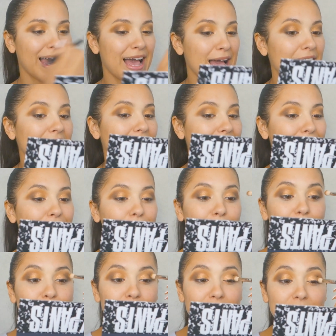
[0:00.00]

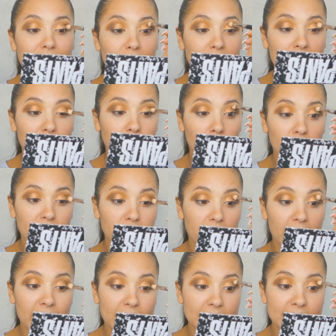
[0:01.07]
I start like bawling
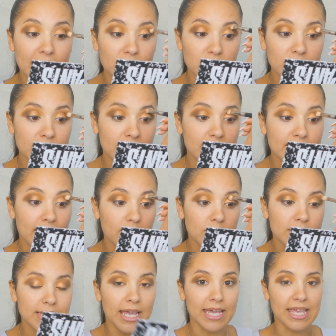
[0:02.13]
my eyes out just because I
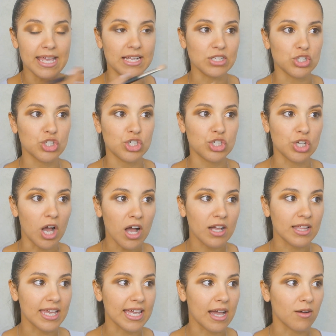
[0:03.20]
was like in
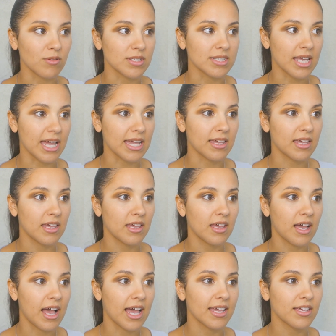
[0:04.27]
shock. Like, I was like,
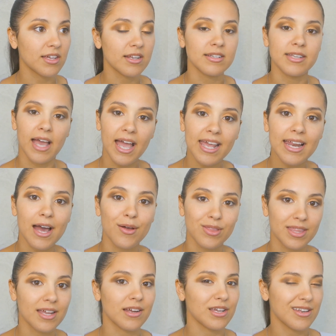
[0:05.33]
I could have died out
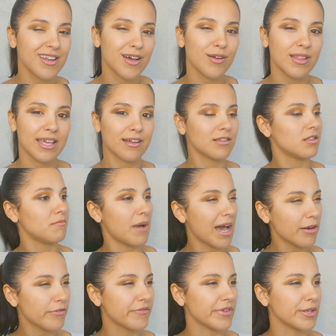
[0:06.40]
there, you know, like on the
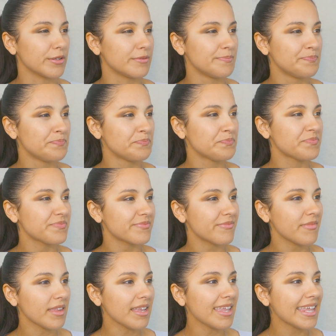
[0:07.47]
battlefield.
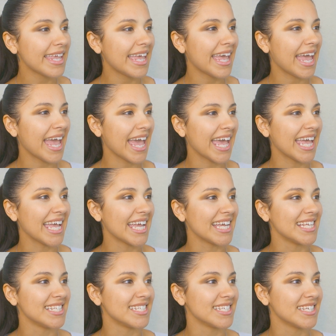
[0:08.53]

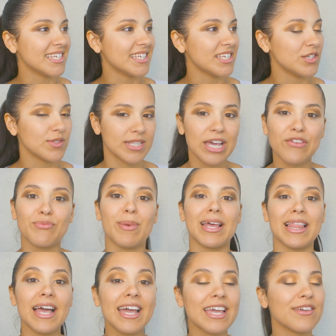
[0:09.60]
And you saved my
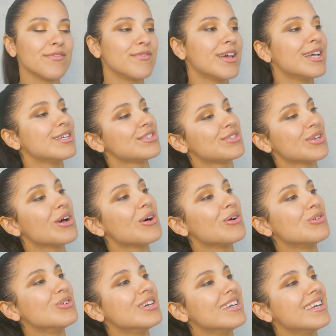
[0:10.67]
life.
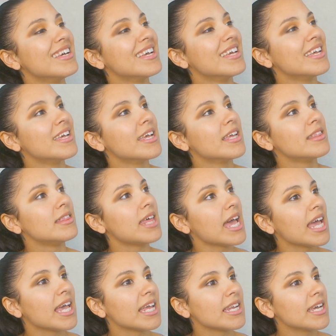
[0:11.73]
So
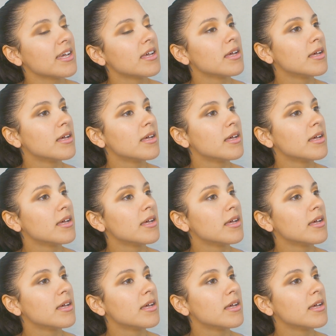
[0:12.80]
then